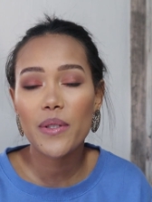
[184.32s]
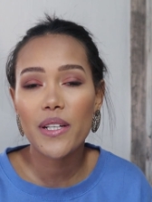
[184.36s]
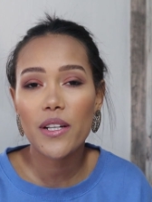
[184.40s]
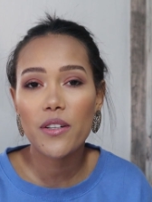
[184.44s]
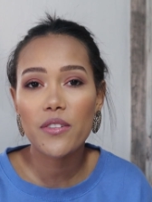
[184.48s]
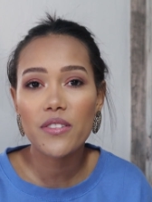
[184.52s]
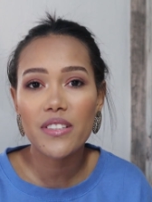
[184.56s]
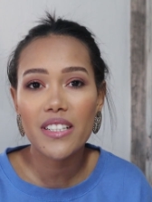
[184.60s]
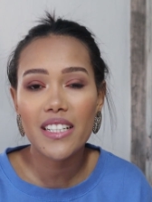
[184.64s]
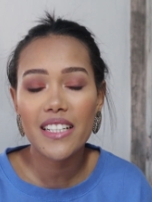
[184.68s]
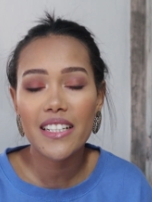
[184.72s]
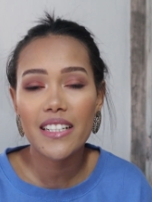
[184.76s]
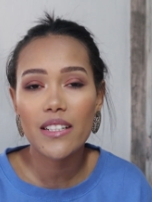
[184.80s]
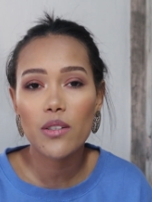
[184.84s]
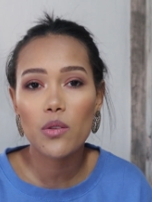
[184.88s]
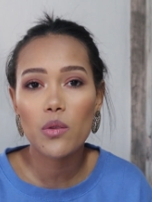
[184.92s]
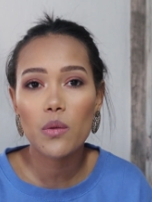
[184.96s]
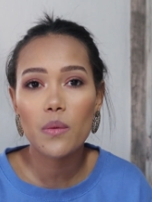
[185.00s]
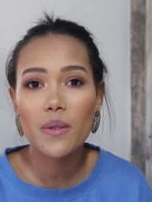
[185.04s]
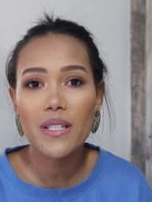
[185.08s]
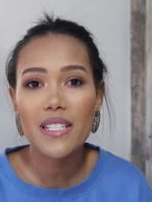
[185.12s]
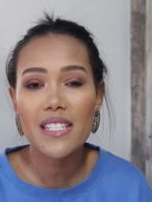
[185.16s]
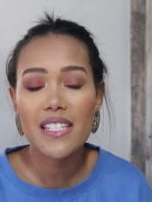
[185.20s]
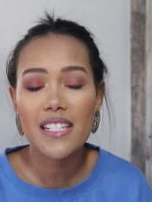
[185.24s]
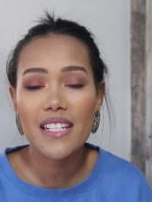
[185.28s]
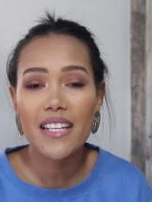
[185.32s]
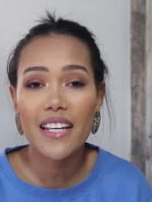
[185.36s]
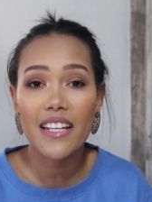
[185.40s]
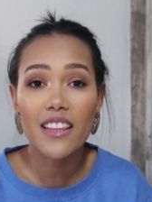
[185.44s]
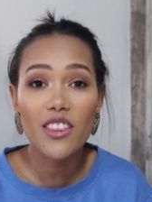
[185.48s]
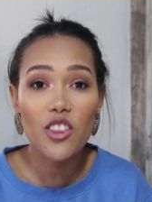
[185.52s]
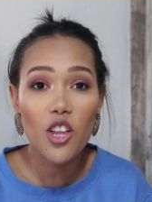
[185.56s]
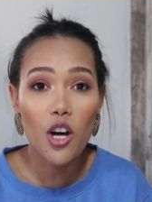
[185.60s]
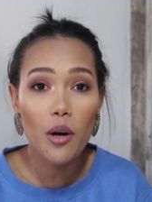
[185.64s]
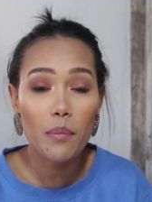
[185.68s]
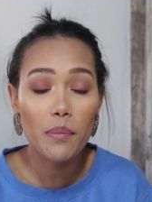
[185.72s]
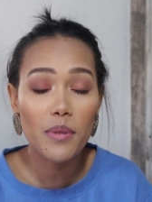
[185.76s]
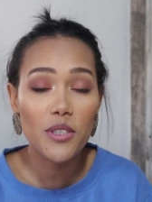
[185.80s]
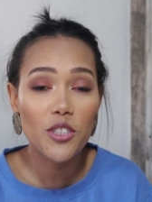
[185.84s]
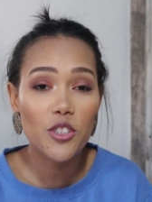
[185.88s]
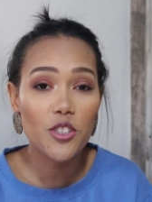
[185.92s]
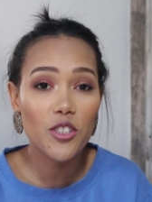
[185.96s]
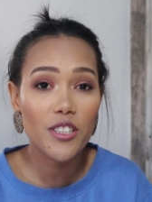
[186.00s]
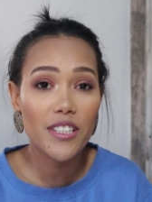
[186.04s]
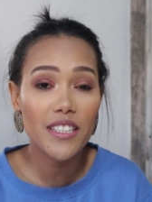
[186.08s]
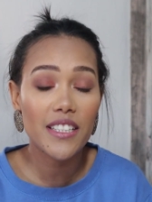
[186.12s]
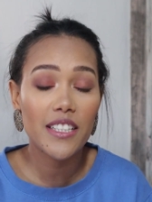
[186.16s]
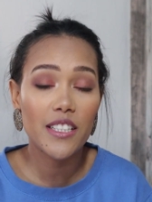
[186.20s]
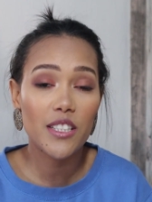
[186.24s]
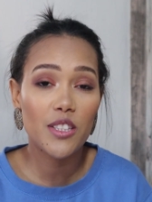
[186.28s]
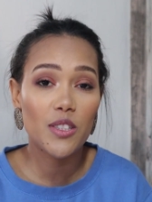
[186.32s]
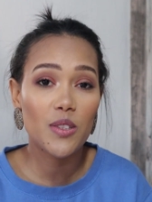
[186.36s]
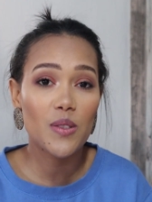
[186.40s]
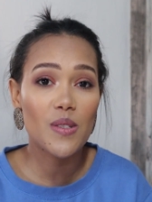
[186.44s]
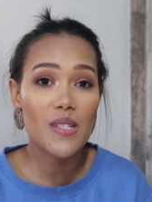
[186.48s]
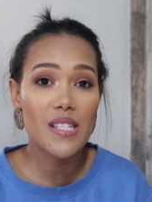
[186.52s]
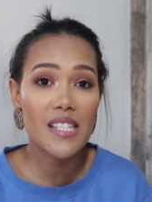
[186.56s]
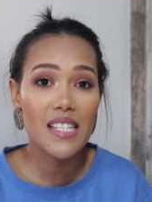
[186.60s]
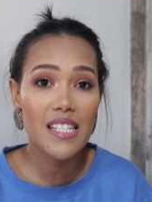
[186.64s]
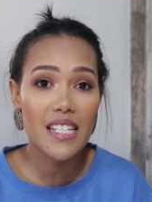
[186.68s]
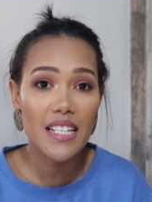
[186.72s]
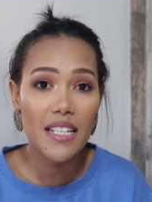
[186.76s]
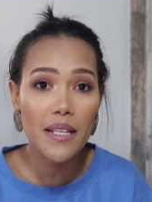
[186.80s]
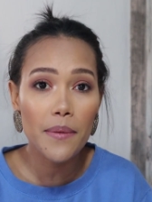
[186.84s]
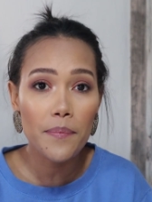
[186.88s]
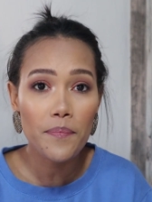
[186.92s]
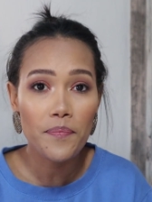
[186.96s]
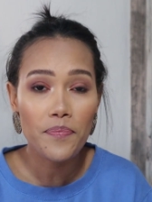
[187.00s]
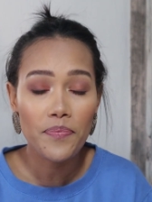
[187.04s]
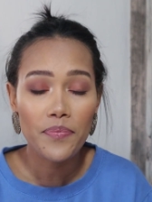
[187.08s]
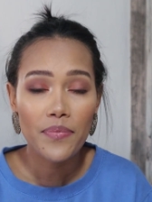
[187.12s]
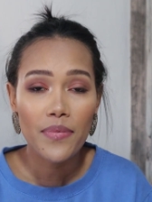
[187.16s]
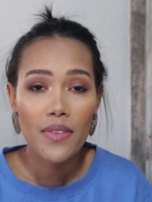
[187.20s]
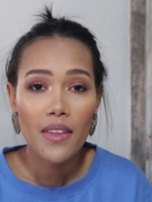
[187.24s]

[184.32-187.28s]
we don't really always get the opportunity to see.